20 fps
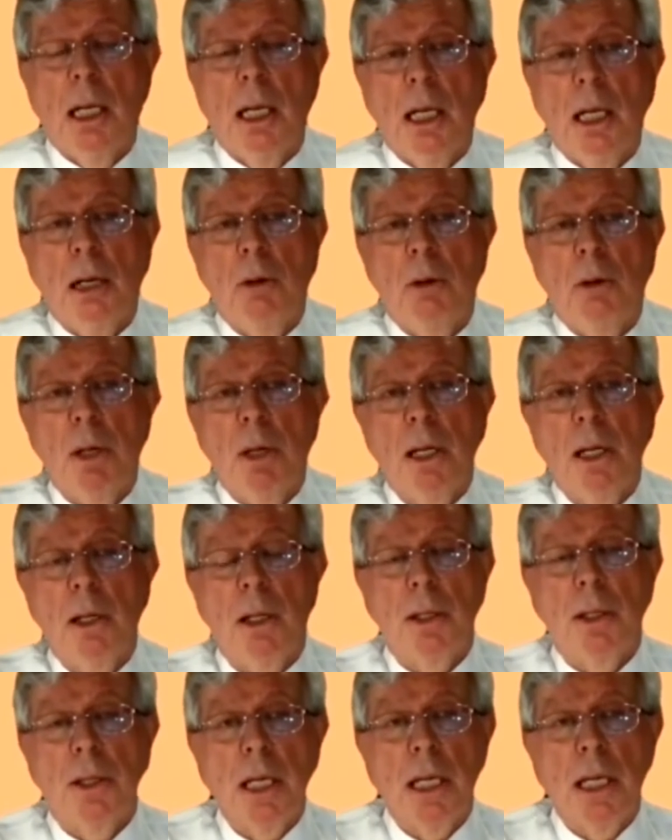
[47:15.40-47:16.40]

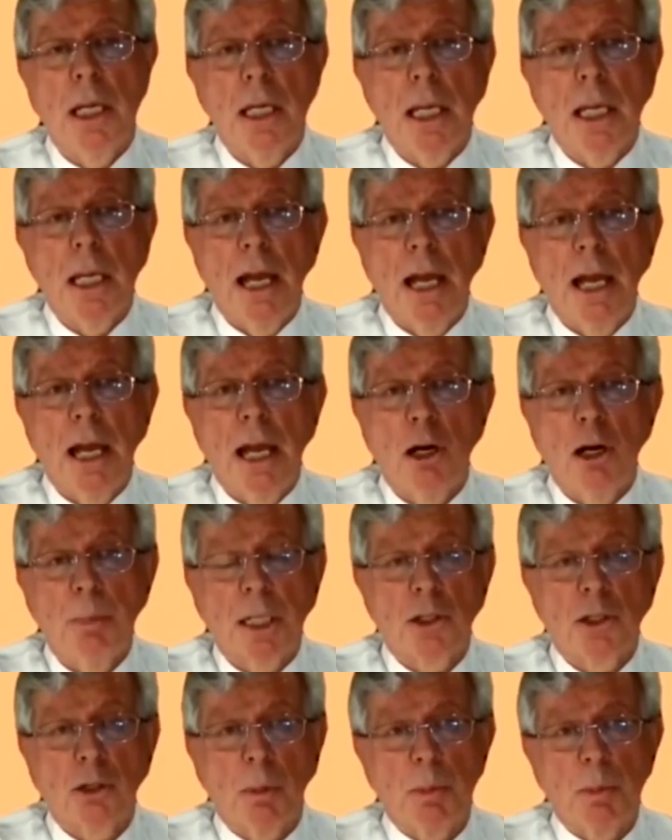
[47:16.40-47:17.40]
where the Arabic
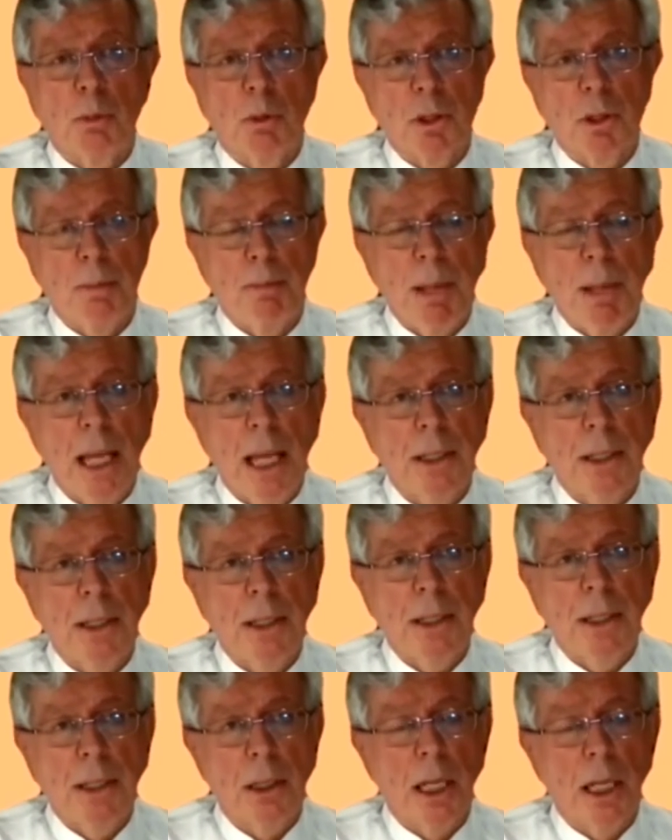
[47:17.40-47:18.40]
script was
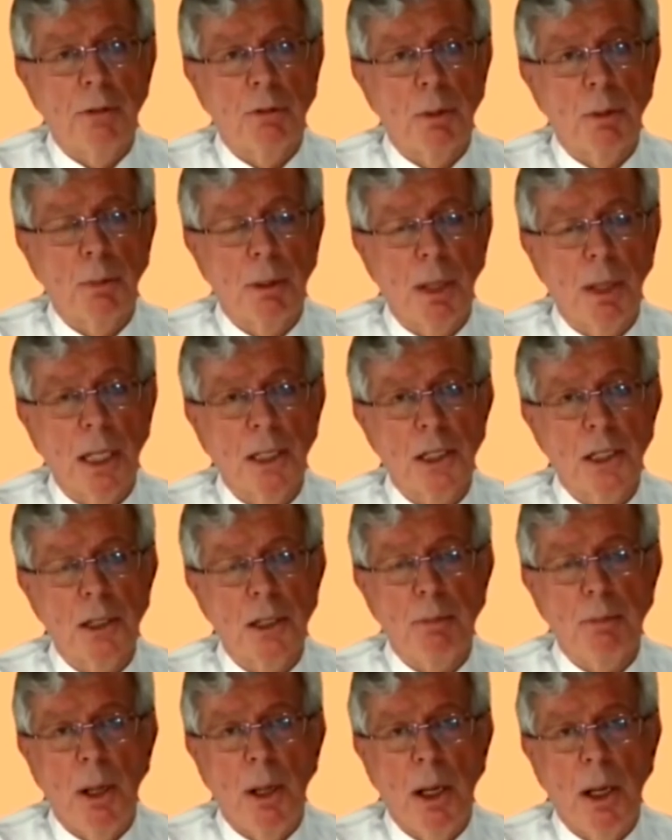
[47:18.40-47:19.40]
abandoned and
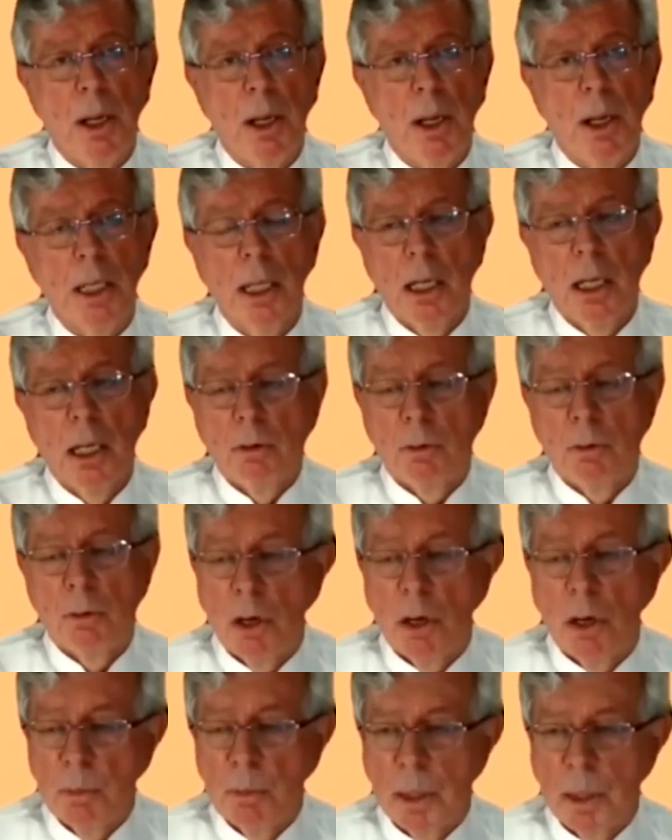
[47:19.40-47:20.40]
replaced by
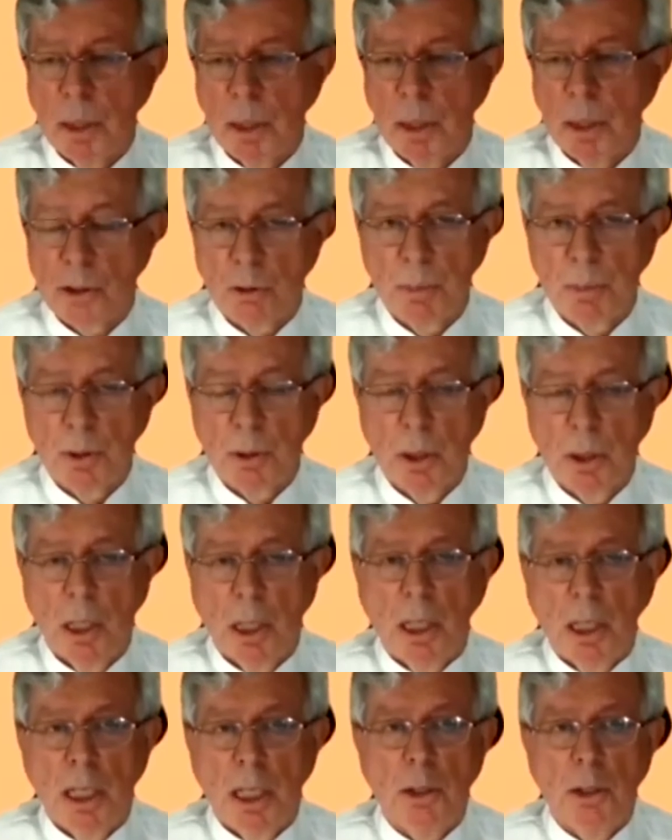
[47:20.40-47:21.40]
Roman script
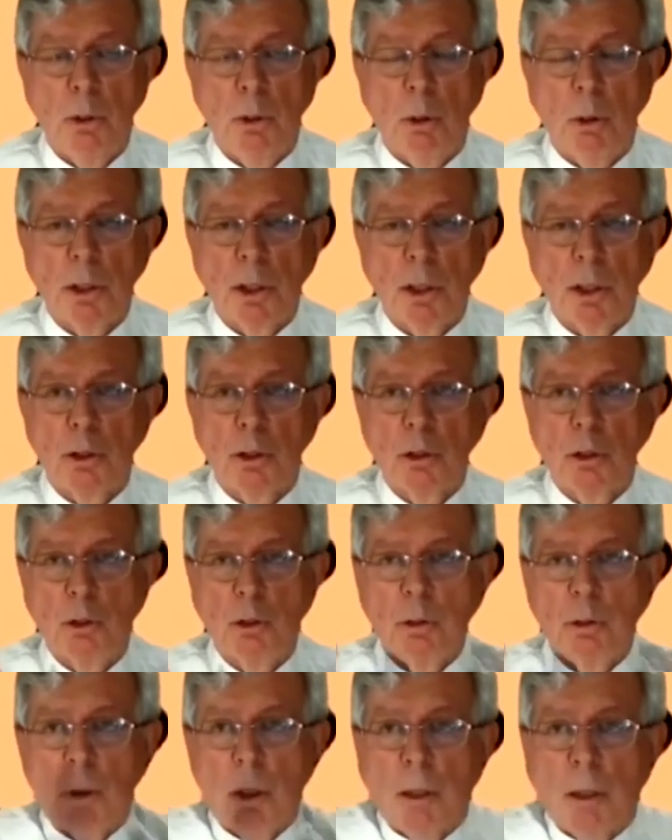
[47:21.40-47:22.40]
in order
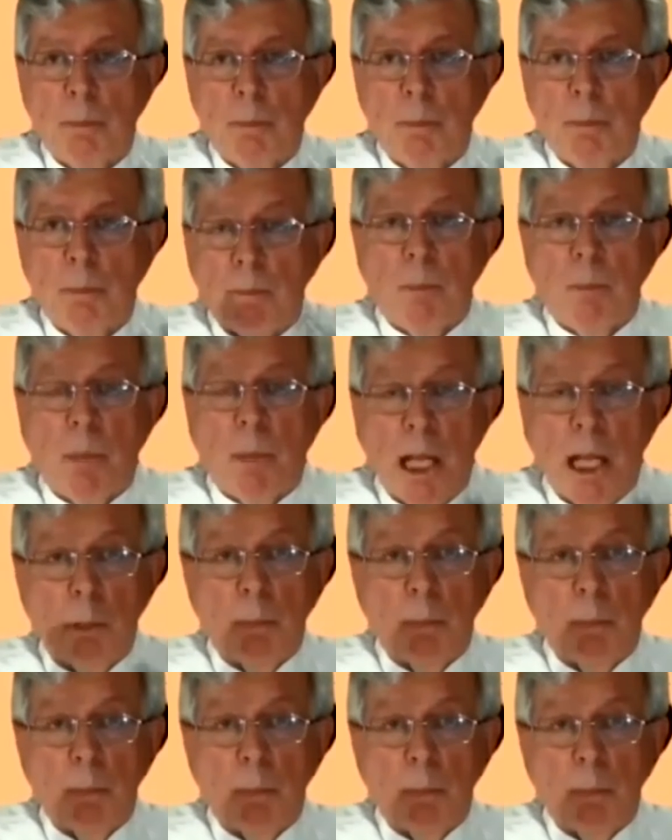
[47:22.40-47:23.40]
to
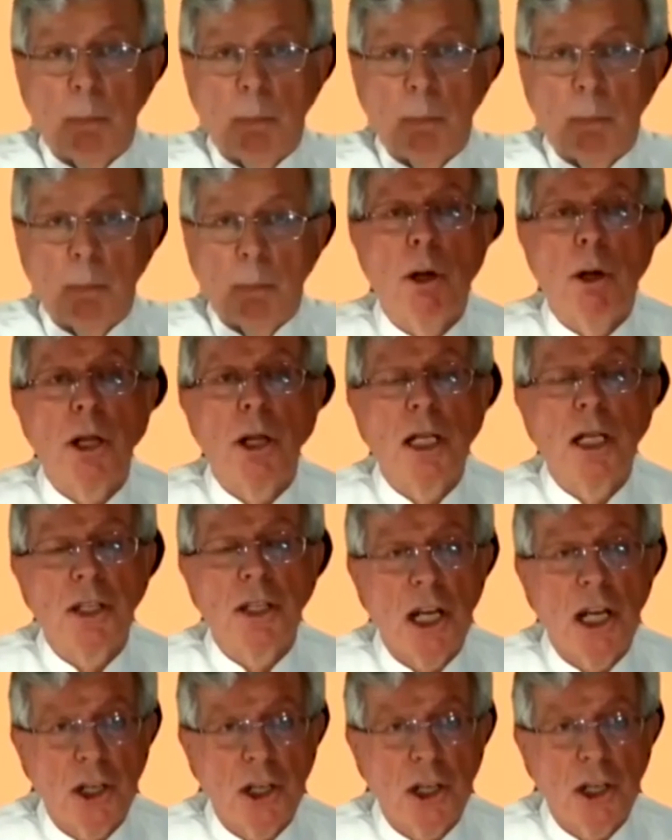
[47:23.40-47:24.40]
help with
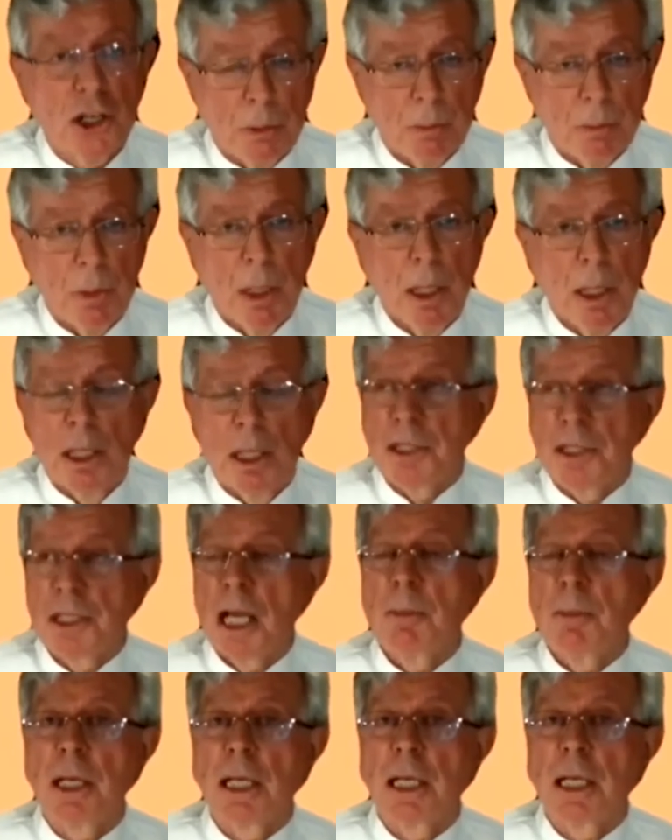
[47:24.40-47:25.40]
modernization. The
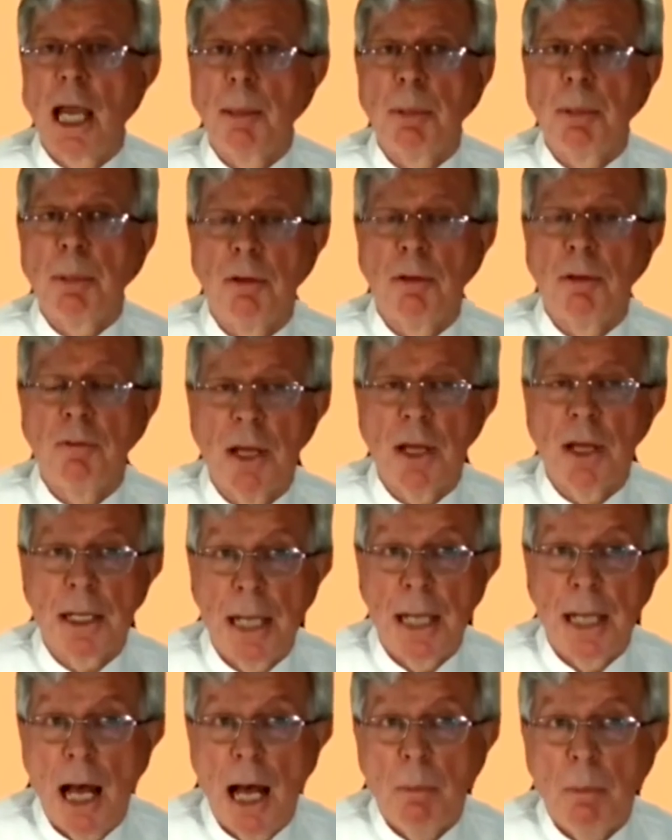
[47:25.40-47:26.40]
same thing happened in
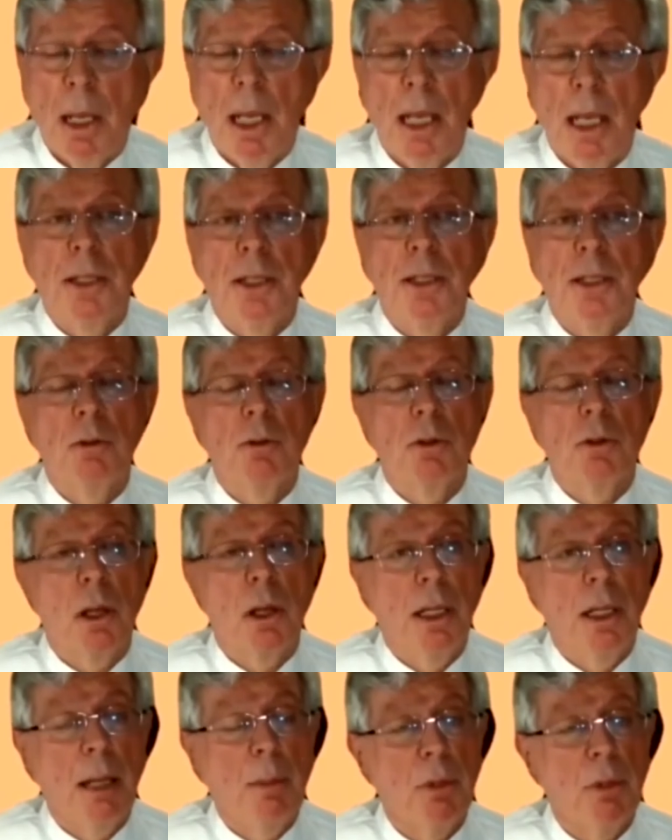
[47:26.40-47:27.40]
Vietnam and in a
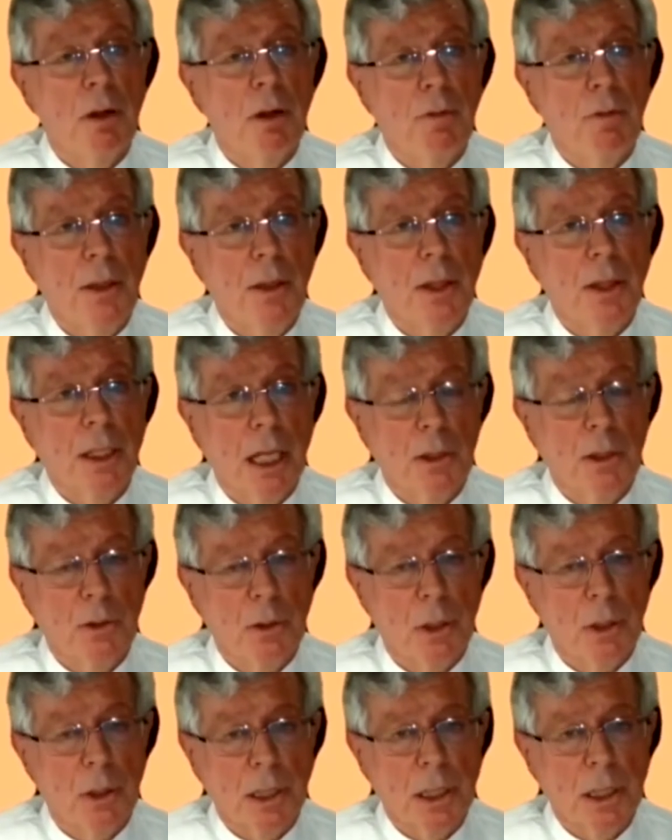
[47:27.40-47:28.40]
number of other
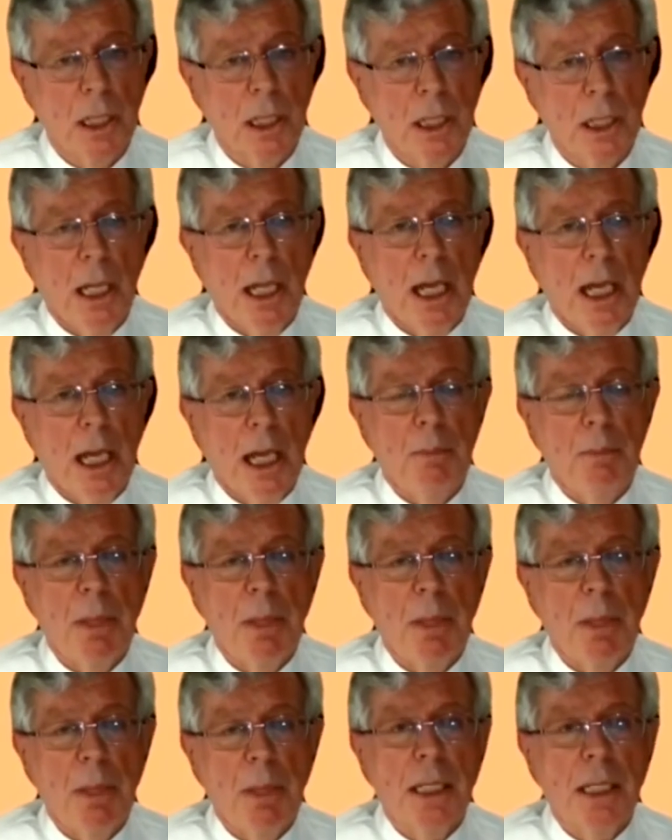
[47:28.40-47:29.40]
countries. And
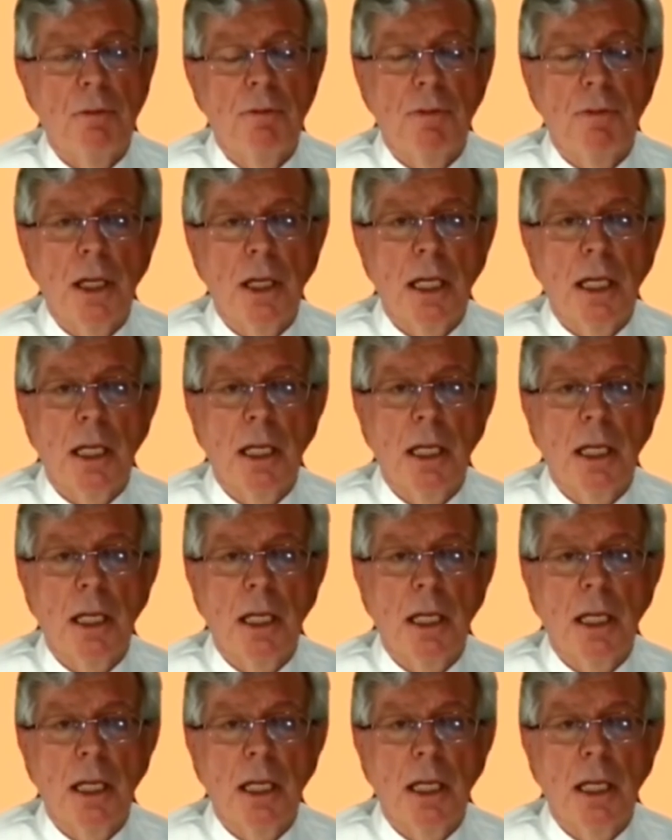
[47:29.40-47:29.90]
many of the